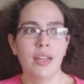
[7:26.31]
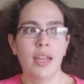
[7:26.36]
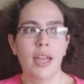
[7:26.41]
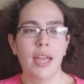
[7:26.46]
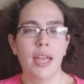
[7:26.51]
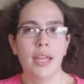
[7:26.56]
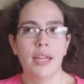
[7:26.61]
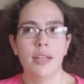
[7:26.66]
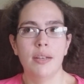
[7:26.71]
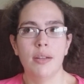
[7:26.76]

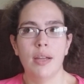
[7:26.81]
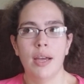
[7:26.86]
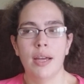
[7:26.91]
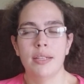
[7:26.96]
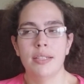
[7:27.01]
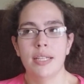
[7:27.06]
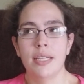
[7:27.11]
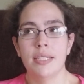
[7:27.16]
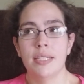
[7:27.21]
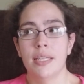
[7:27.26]
And on
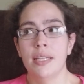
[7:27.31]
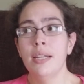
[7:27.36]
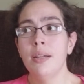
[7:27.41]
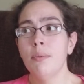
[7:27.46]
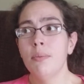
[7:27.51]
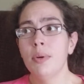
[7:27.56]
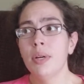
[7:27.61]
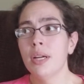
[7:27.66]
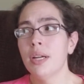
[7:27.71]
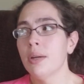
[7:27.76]
days I didn't
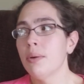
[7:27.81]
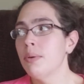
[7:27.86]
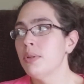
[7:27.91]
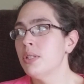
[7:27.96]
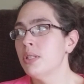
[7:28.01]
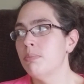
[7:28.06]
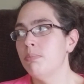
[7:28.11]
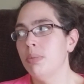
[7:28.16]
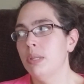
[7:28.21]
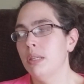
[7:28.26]
work, it would
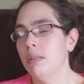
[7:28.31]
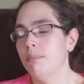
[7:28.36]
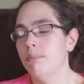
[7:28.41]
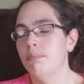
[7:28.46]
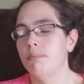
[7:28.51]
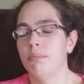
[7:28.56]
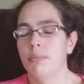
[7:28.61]
just be